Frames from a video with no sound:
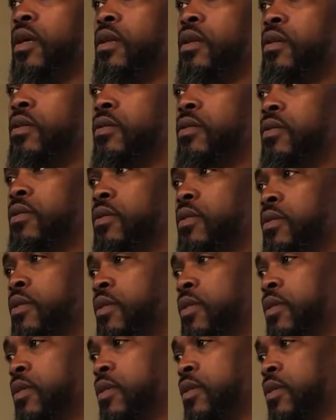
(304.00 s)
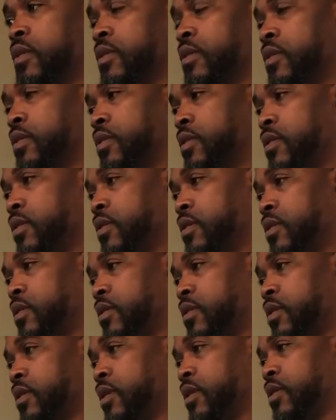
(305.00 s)
I know.
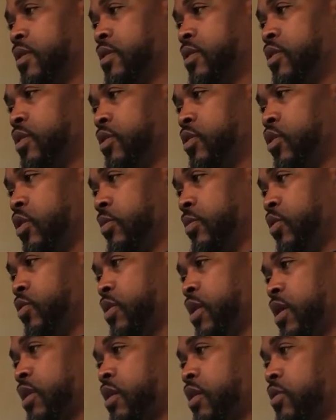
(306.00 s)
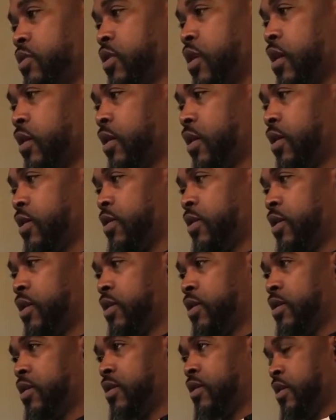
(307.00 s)
Yeah, you can leave that though, so I can't hear it.
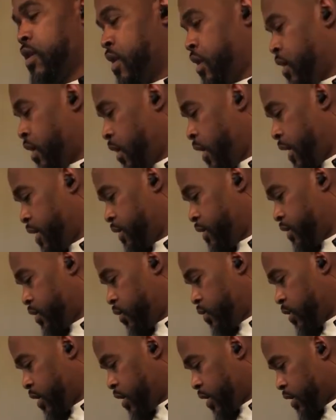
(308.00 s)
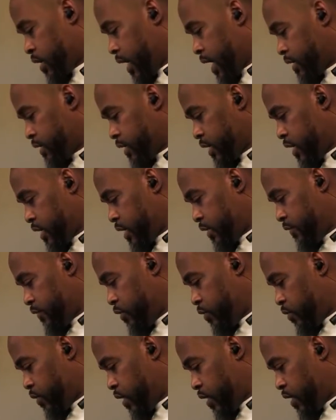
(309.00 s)
All right, so guys, again,
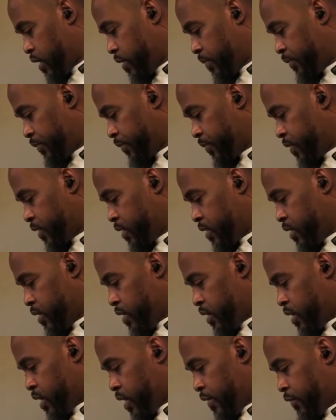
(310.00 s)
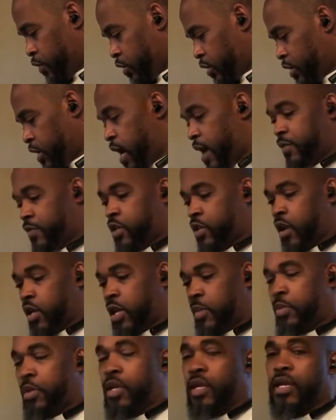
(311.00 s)
if you're on the conference
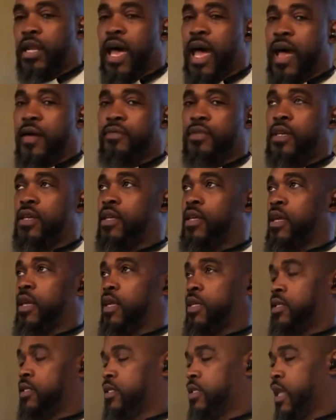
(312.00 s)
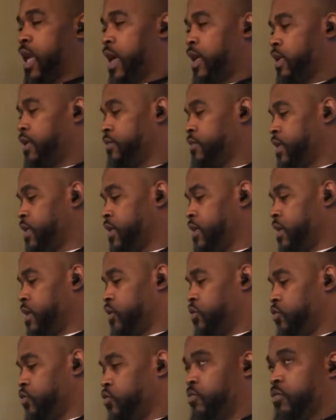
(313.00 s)
call, I put a live link inside of
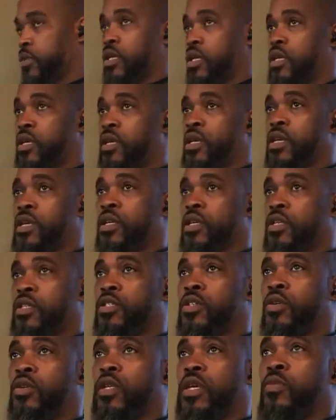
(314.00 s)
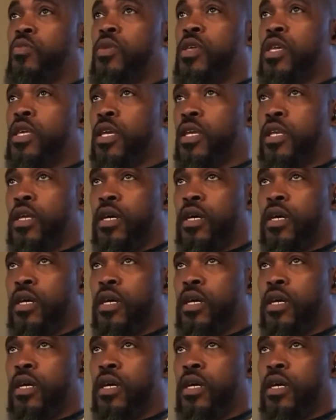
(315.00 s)
the group me so that we